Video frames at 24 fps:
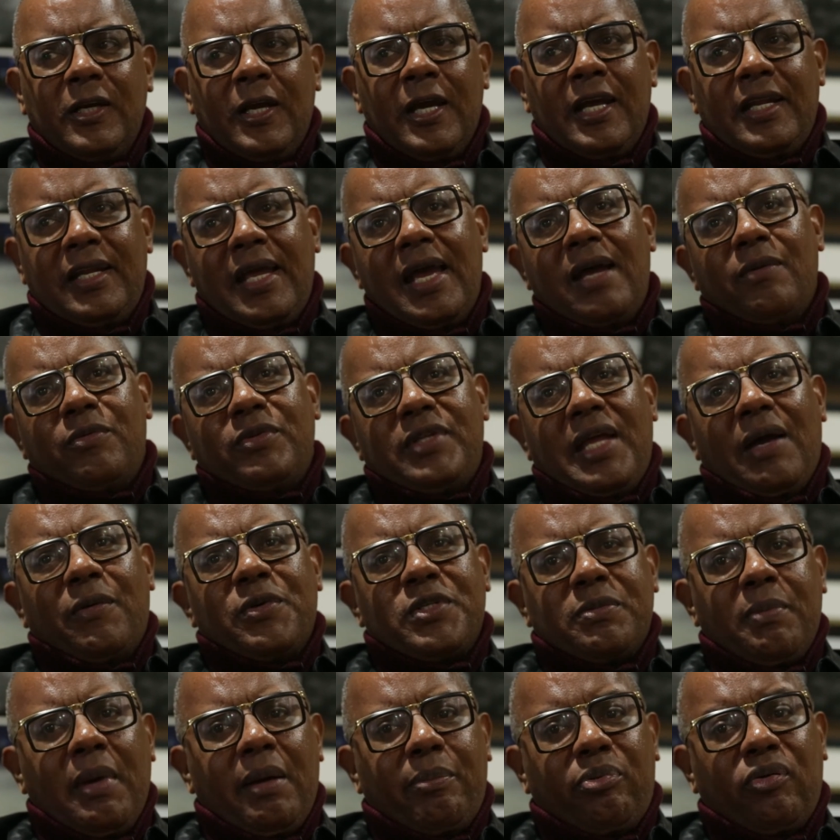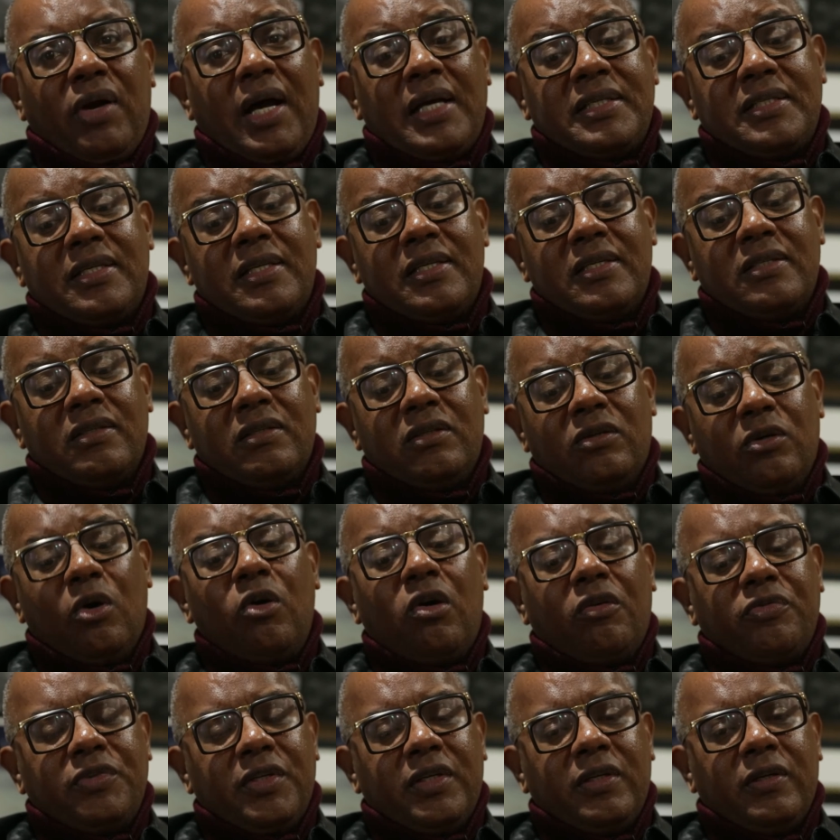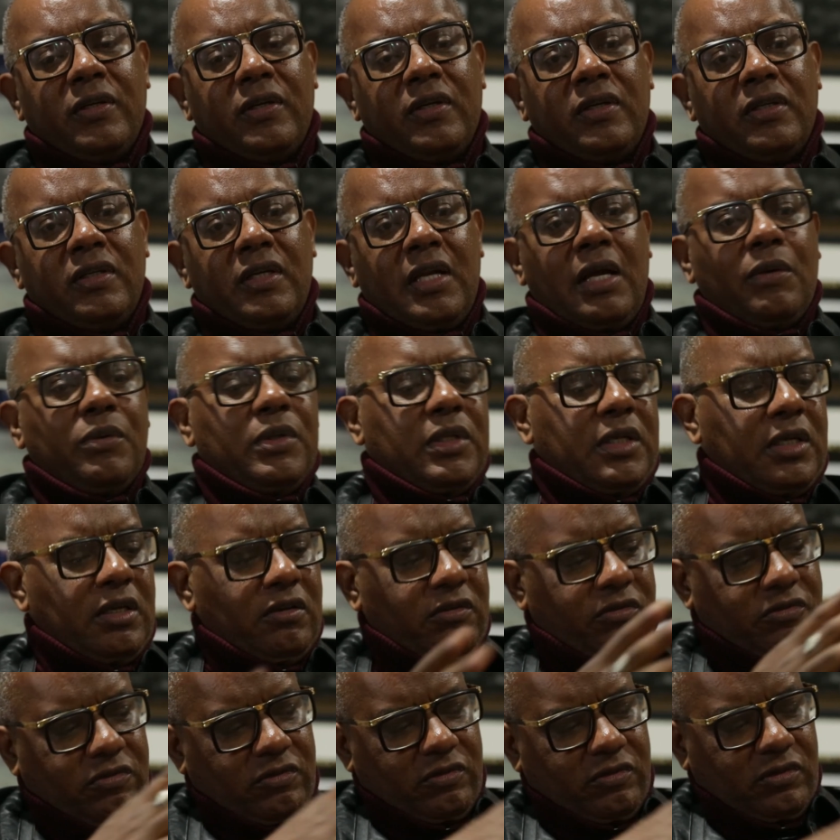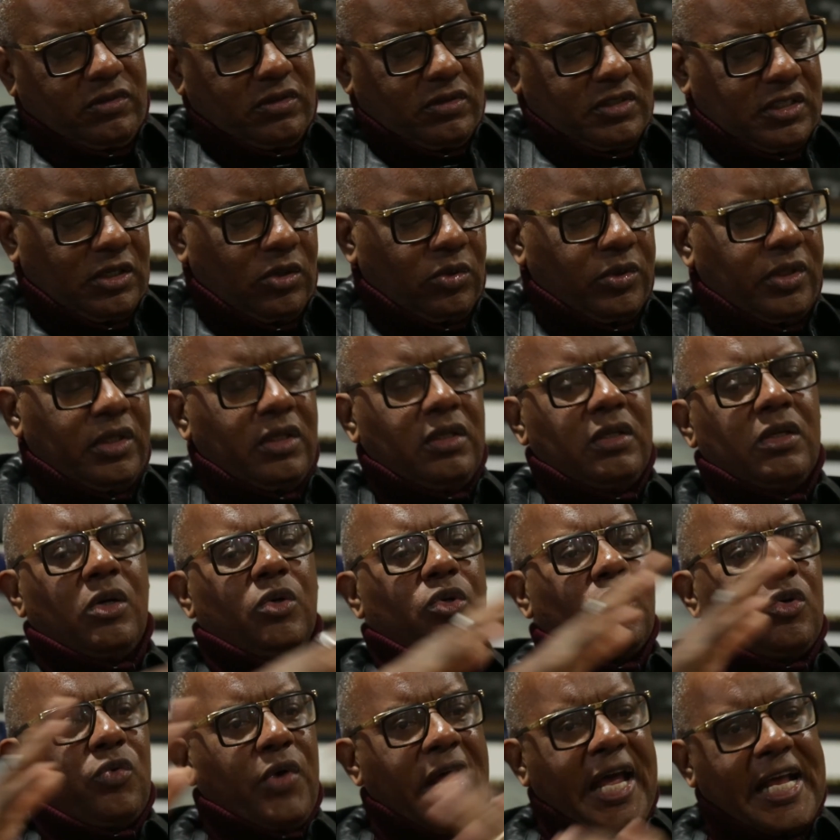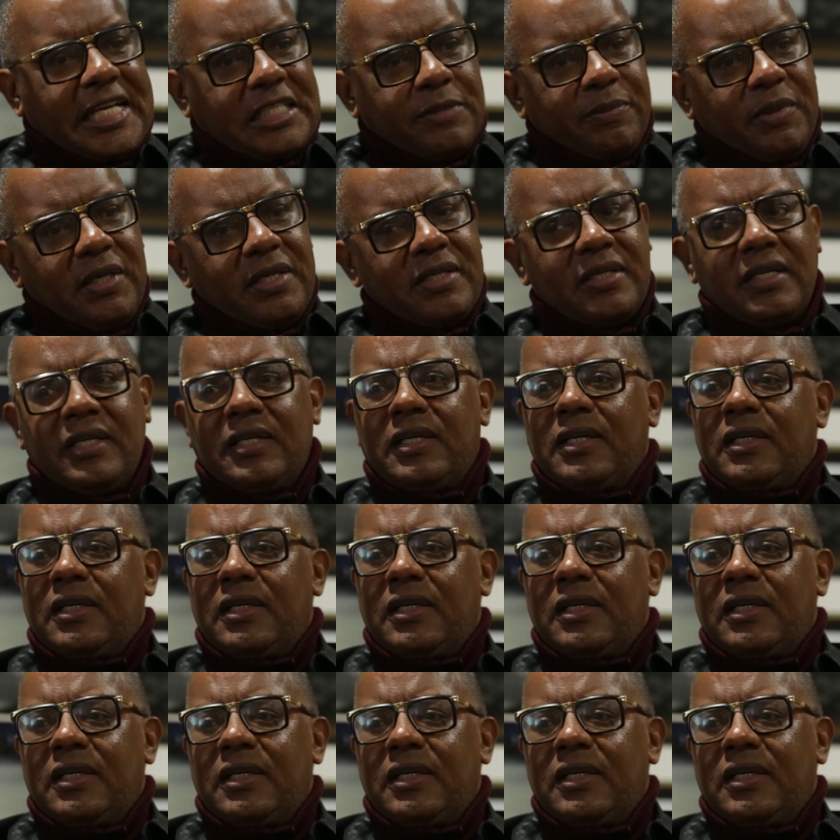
And that was my process often. Then I would leave Tilden, go to Erasmus.